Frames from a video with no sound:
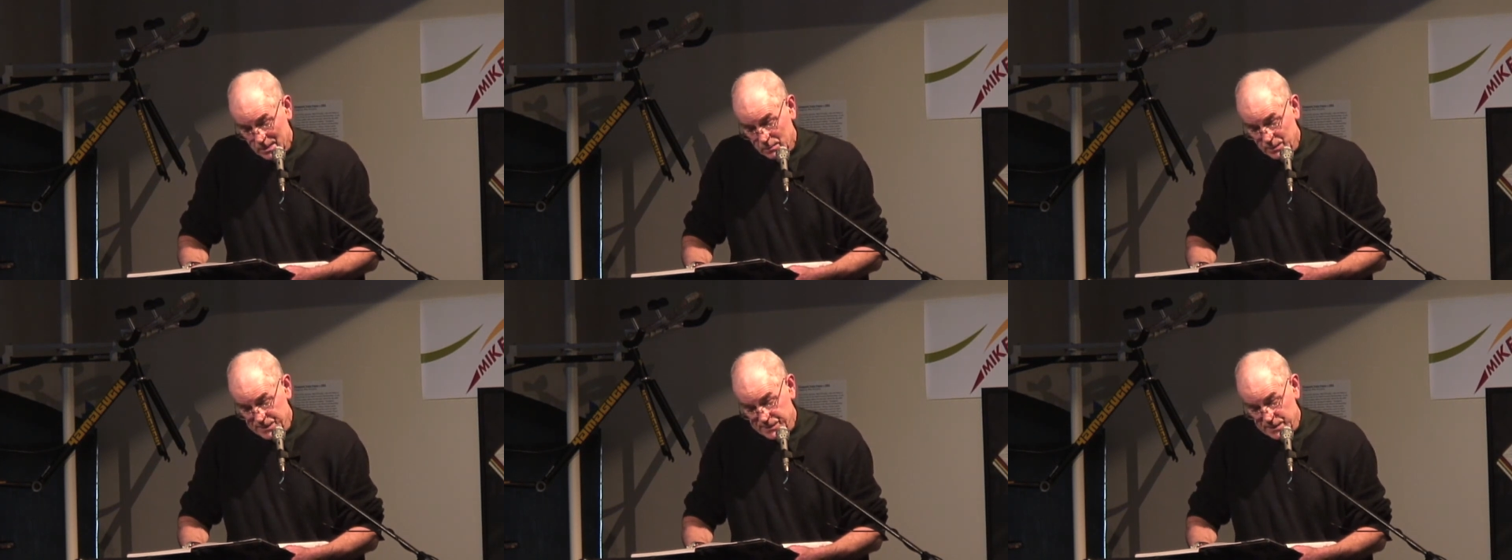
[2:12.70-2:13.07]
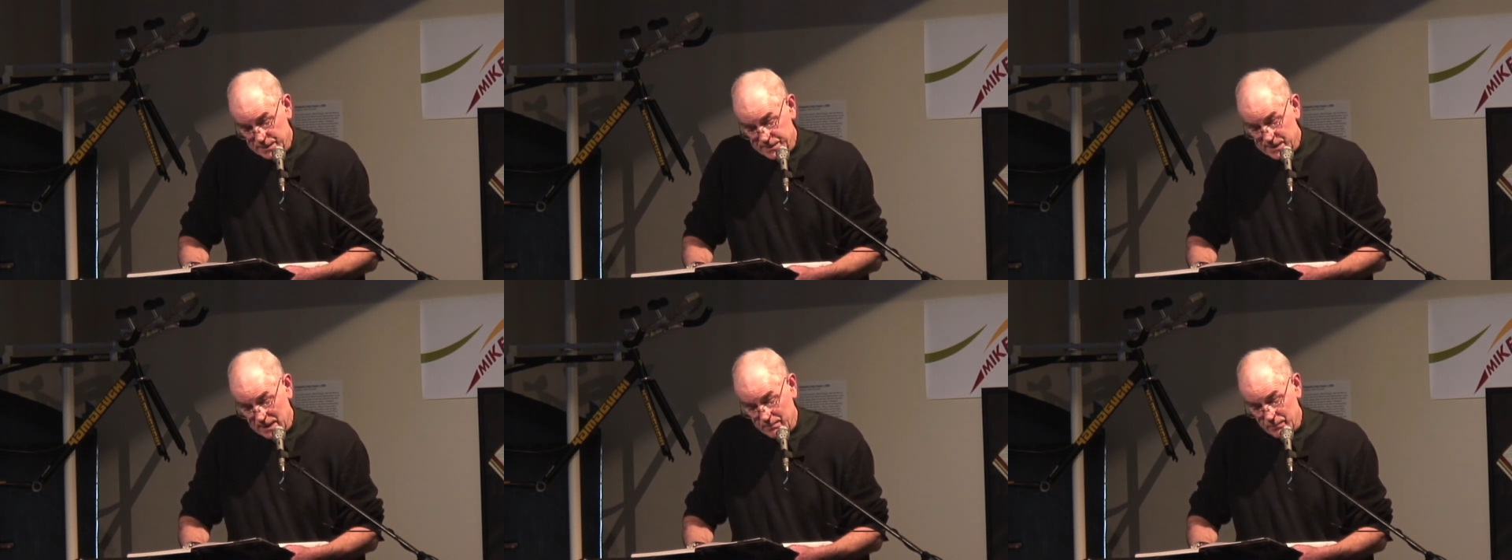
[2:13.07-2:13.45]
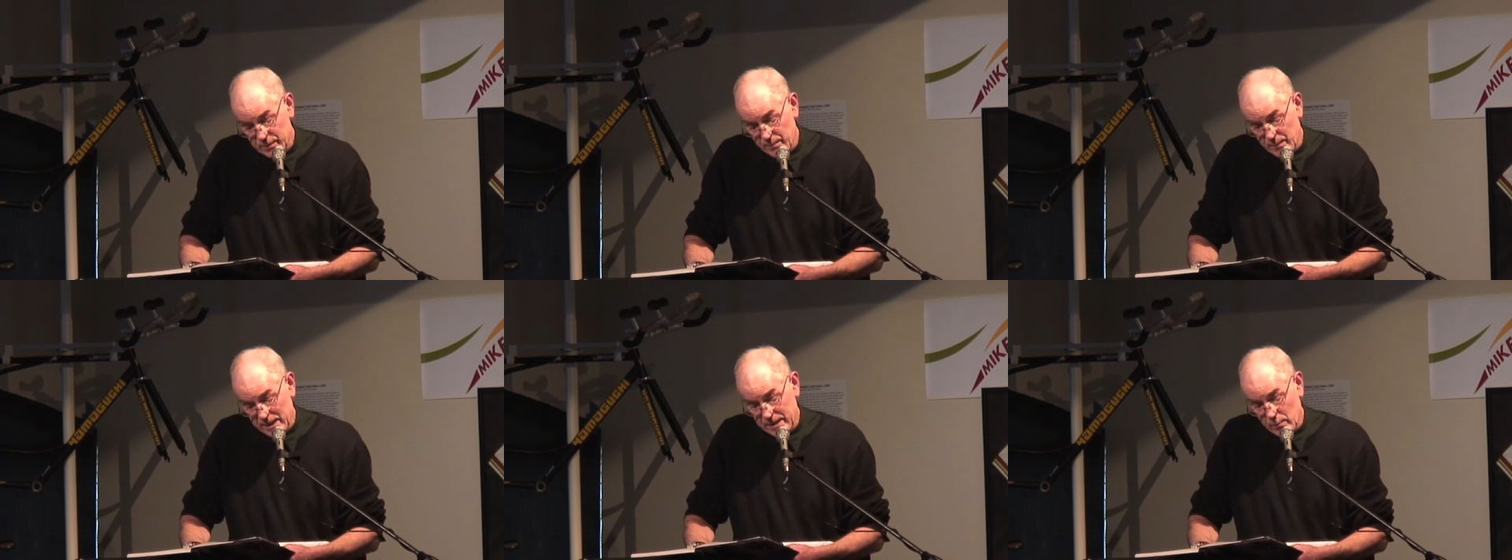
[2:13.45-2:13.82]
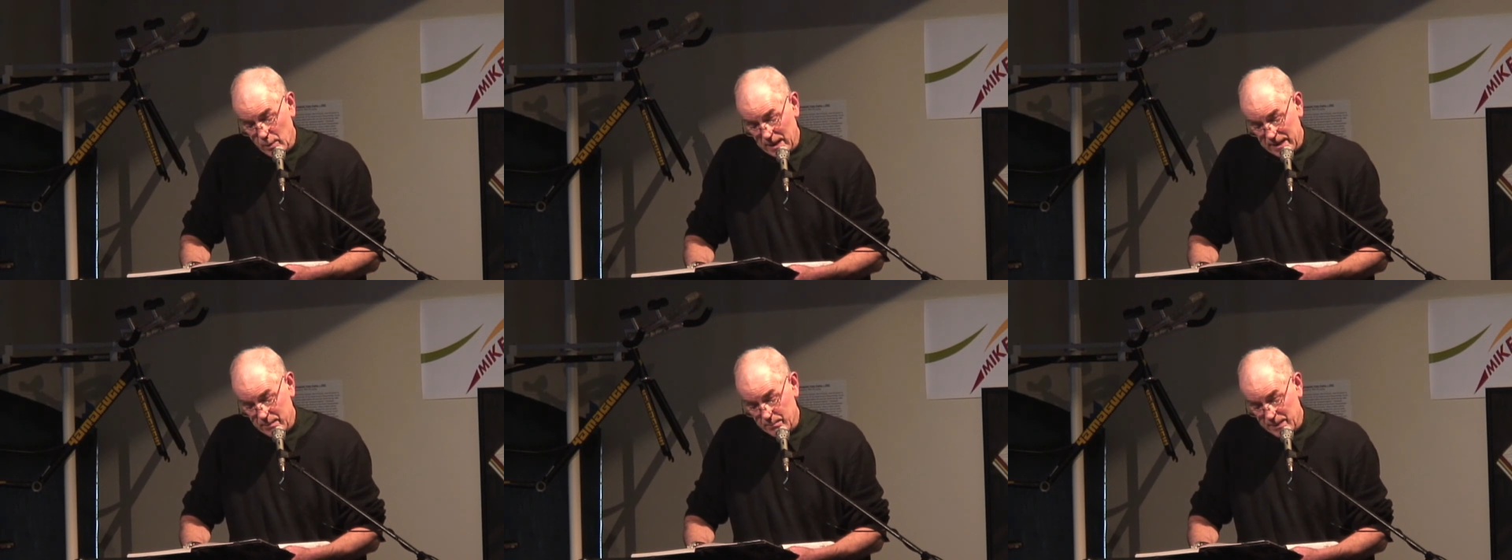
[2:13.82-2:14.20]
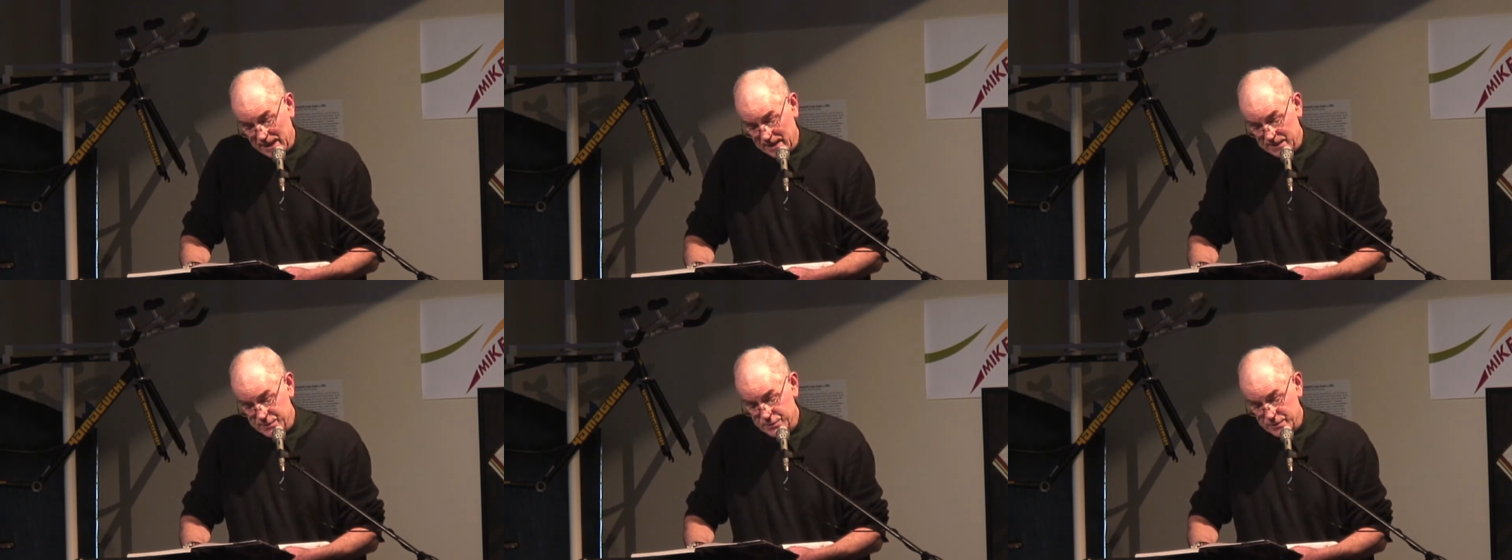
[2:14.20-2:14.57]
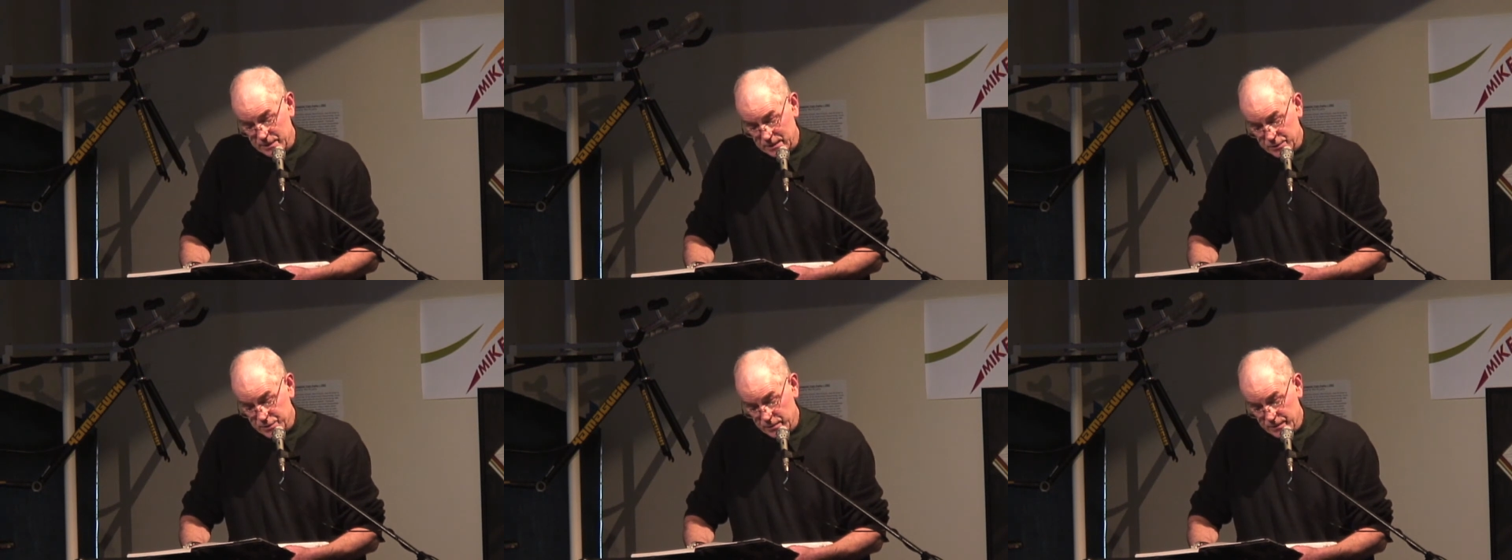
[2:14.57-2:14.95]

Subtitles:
was an attempt by the white power structure